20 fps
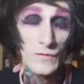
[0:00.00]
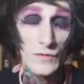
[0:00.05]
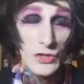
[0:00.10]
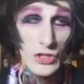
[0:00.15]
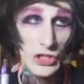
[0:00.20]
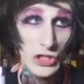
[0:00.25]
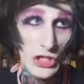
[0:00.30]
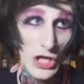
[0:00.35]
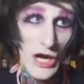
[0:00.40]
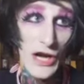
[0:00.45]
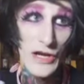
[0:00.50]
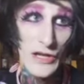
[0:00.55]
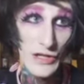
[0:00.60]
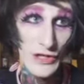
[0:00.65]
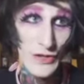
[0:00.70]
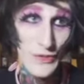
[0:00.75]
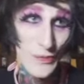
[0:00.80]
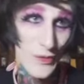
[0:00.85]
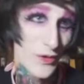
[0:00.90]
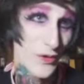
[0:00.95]

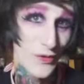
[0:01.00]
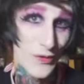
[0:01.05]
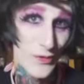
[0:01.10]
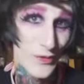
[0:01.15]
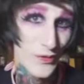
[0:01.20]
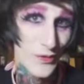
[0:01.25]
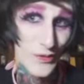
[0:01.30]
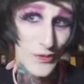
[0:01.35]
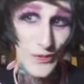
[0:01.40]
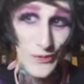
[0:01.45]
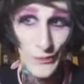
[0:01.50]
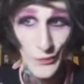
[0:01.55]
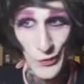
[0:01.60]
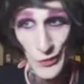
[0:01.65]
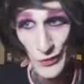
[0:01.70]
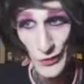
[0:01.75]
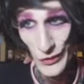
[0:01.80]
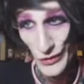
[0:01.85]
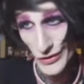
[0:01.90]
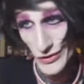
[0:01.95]
Shiny emo,
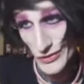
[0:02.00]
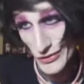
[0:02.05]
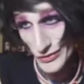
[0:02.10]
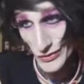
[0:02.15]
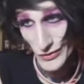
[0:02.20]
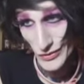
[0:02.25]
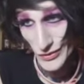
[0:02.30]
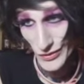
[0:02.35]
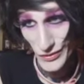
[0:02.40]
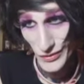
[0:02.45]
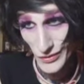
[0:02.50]
more like it.